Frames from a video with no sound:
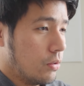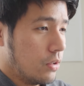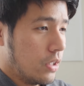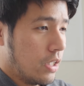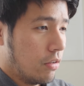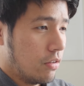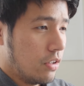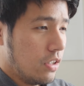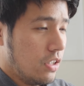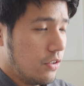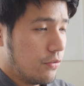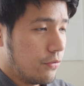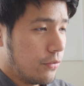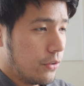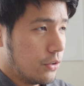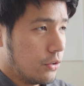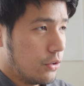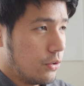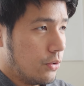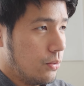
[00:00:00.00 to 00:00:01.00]
Now these
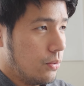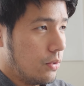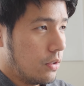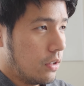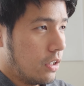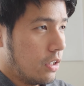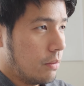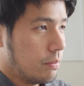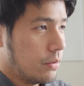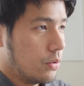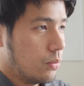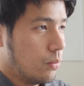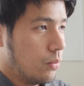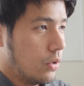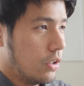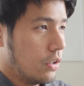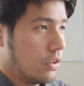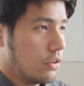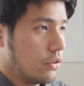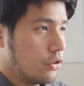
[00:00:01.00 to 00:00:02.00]
first 2 clips
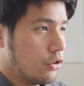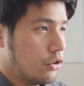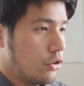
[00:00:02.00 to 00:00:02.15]
was